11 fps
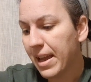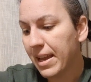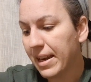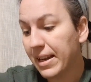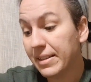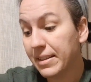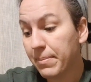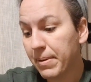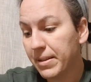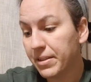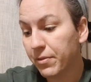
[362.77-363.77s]
an easy
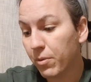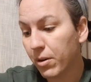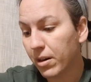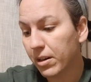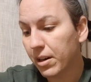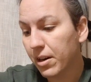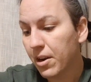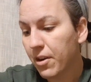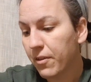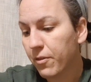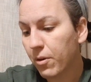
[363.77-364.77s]
piece of work,
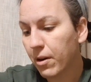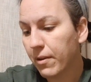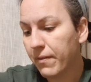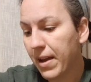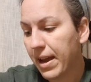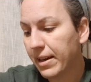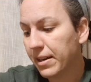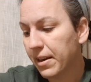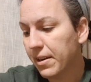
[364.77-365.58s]
for in fact,